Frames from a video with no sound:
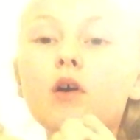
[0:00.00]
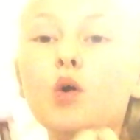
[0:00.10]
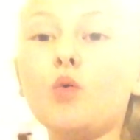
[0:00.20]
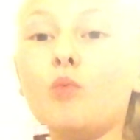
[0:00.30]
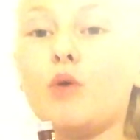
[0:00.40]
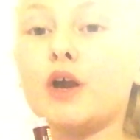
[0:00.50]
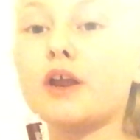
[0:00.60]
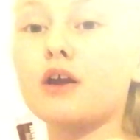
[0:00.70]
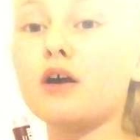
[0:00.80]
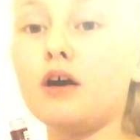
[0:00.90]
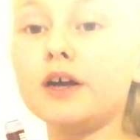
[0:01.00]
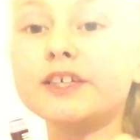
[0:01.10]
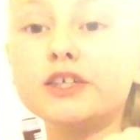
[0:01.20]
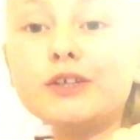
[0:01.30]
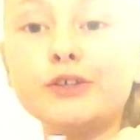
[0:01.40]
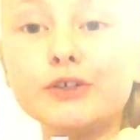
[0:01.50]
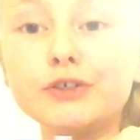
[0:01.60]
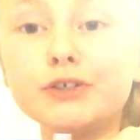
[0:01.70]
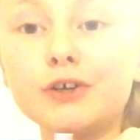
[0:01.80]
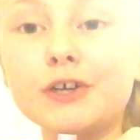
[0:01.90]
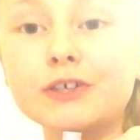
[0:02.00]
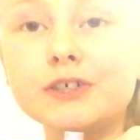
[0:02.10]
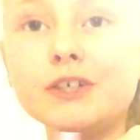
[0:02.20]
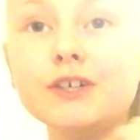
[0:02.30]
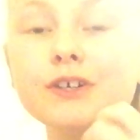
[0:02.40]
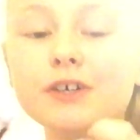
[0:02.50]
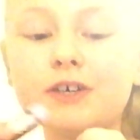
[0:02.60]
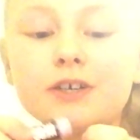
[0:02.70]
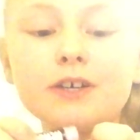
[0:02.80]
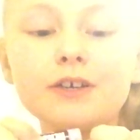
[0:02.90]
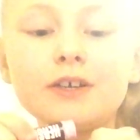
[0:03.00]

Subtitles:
Oh my god, it's such a nice colour look.